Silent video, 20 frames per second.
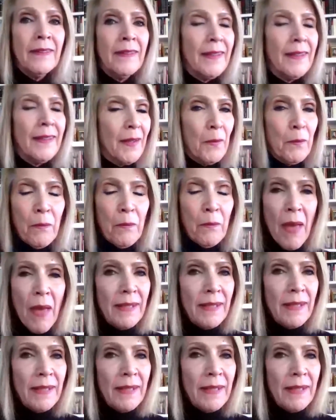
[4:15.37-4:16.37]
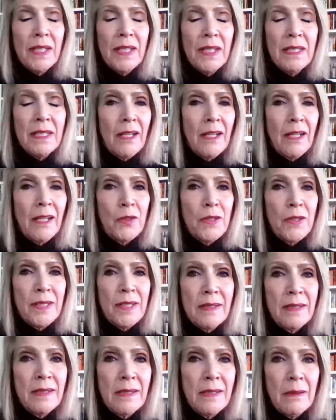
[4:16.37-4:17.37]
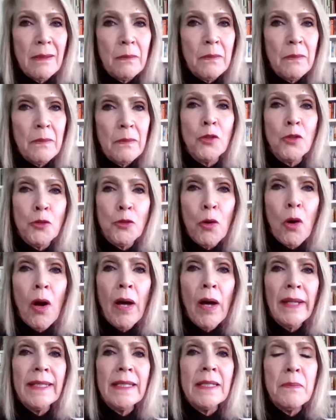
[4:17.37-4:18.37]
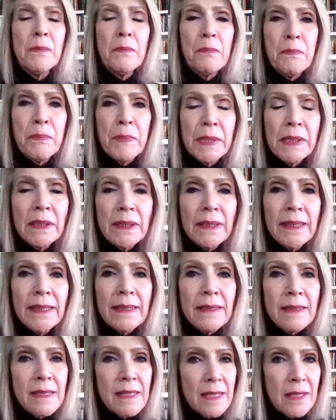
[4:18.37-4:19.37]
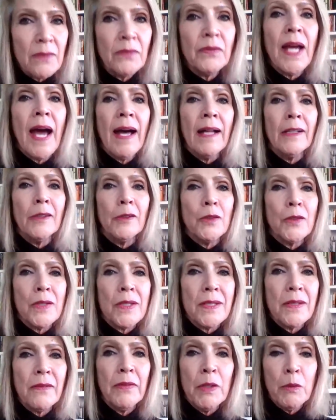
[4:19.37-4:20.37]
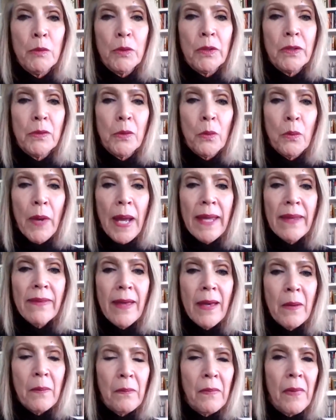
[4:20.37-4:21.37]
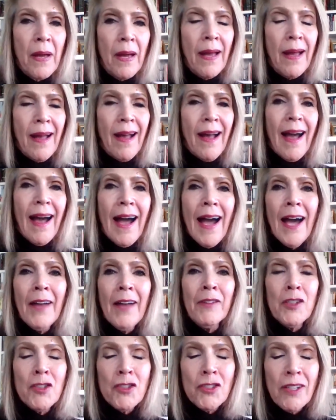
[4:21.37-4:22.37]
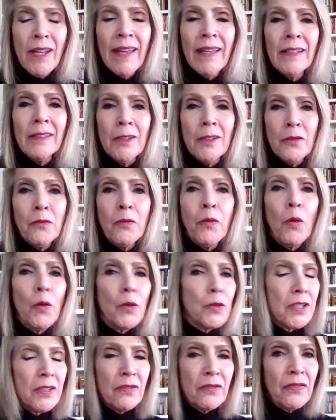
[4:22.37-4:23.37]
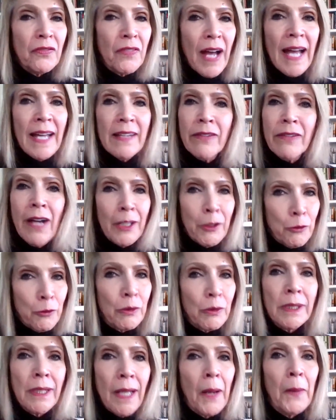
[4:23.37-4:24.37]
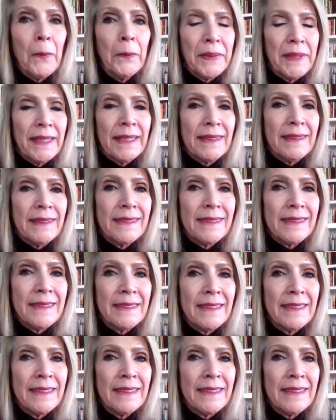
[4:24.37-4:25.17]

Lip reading: many of these large systems draw in billions of dollars. If you were to weigh them on the scale of Fortune 500 companies,